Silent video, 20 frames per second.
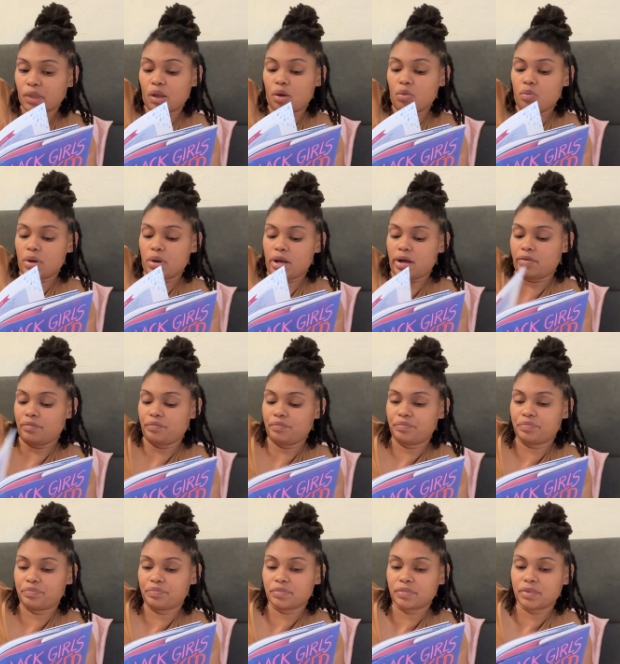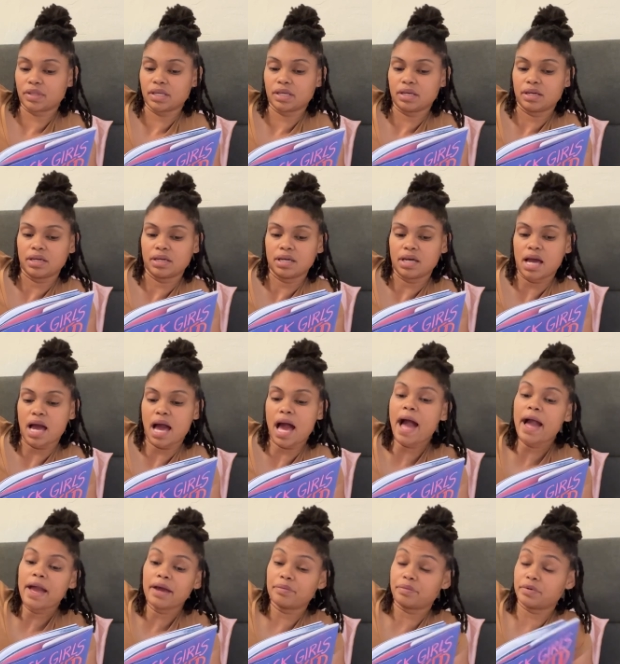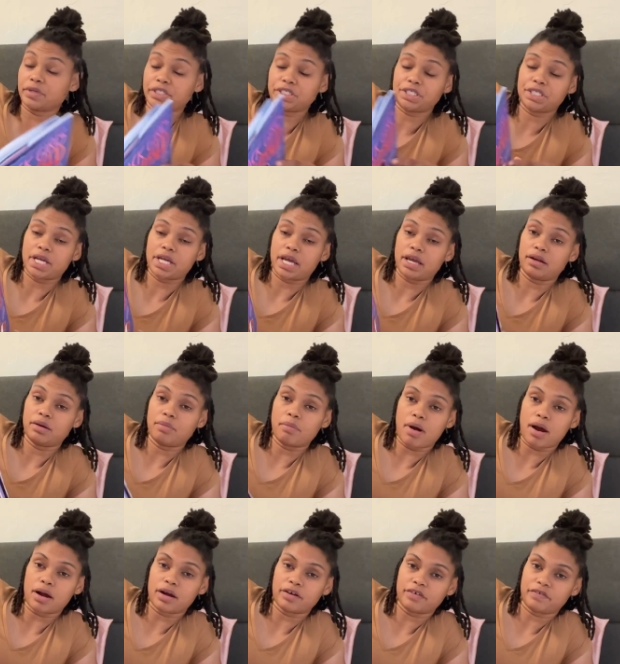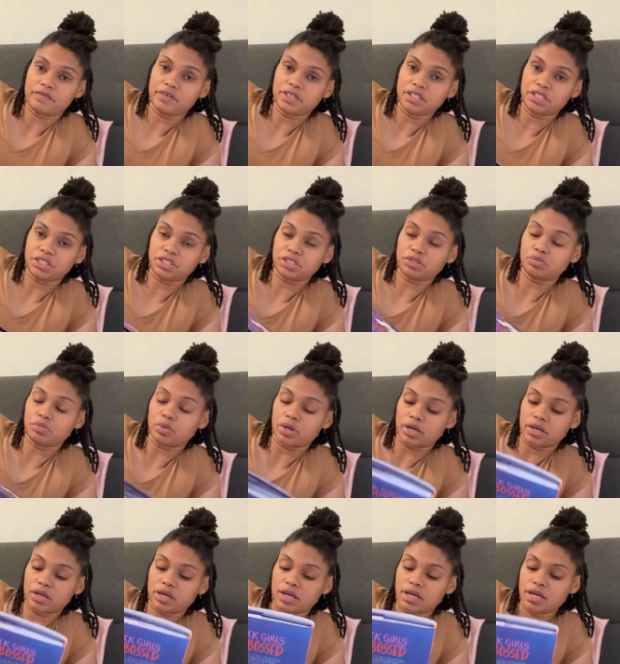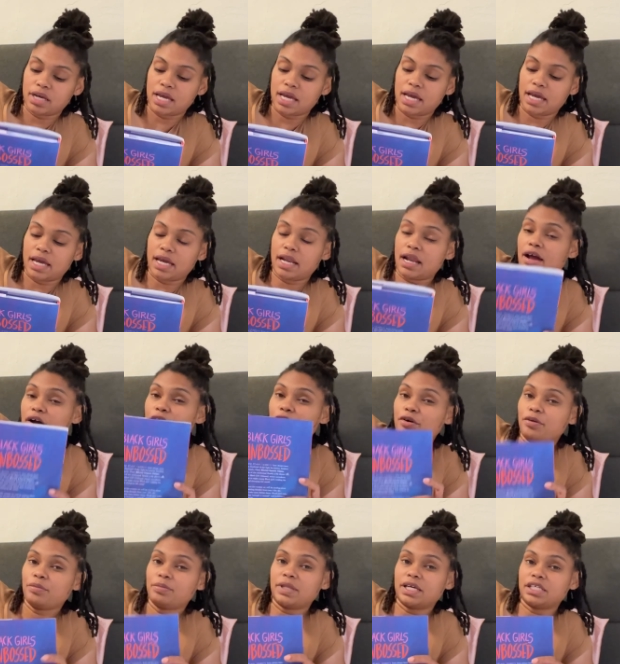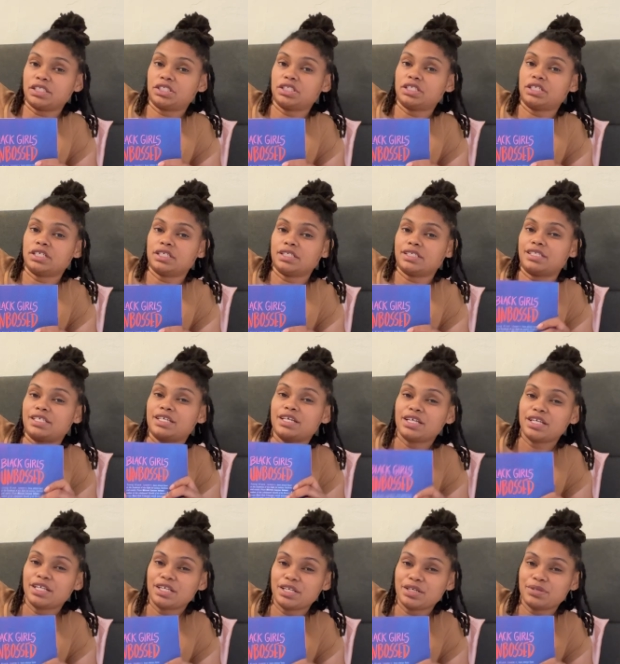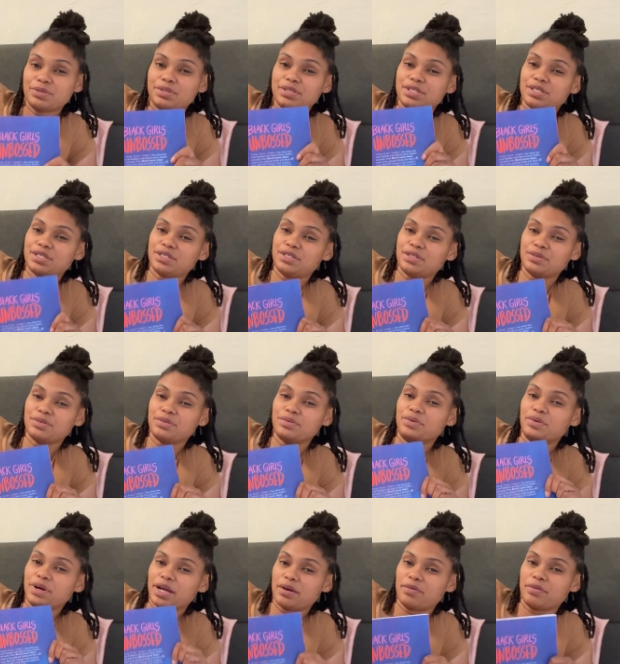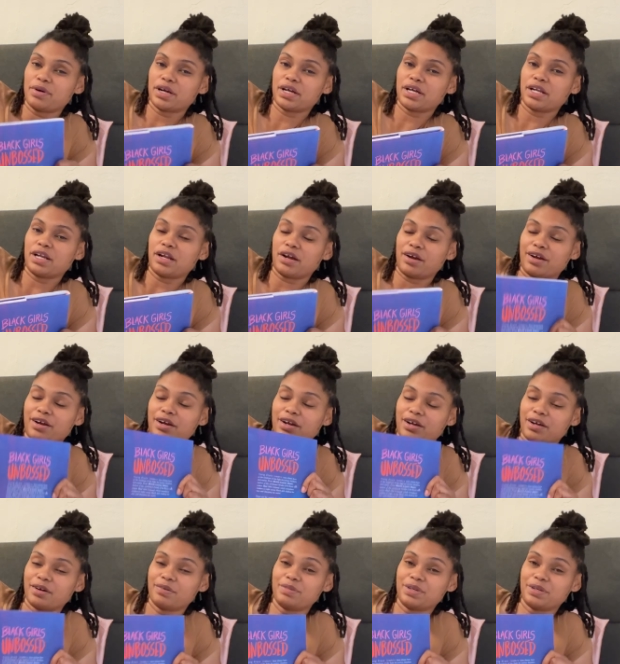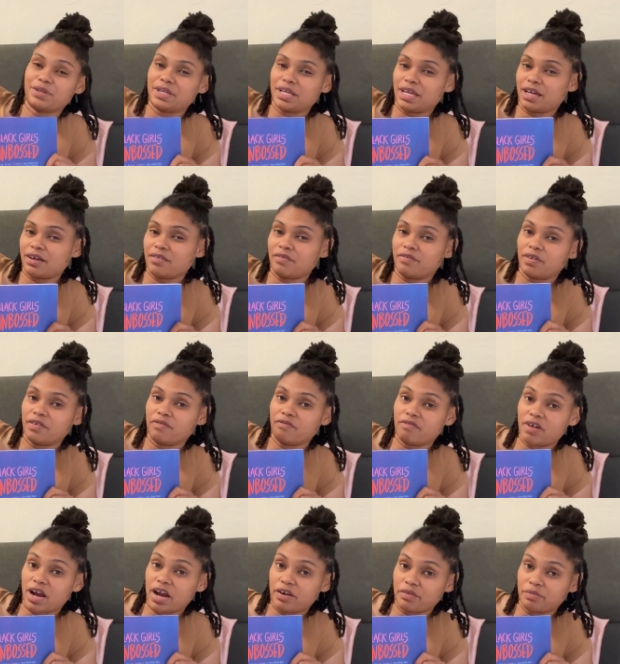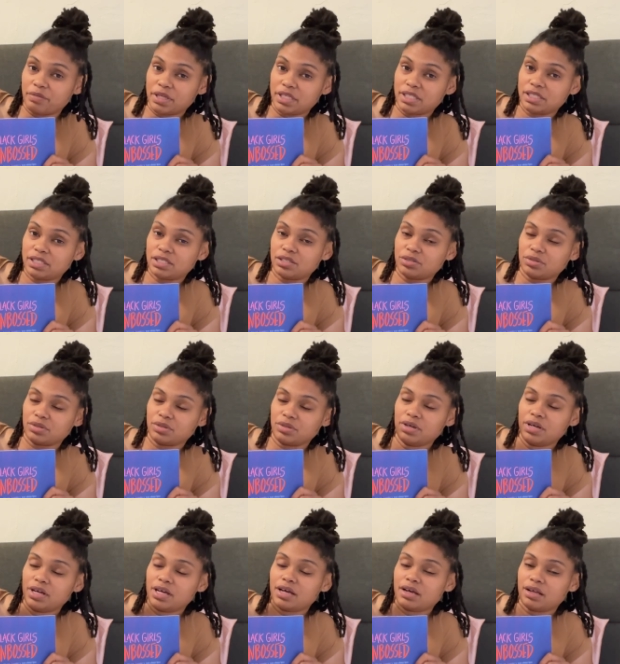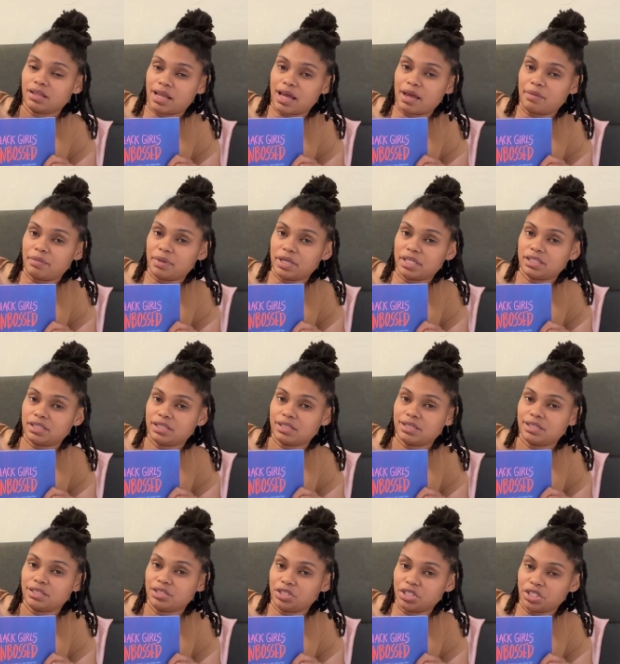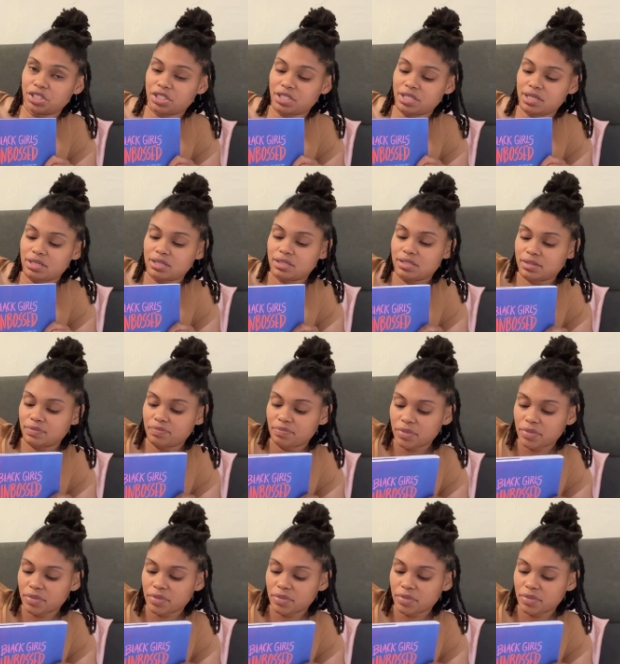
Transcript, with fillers: Well, I appreciate Amara Ifeji's work, and I hope that she continues to do great work in her community of environmental climate justice.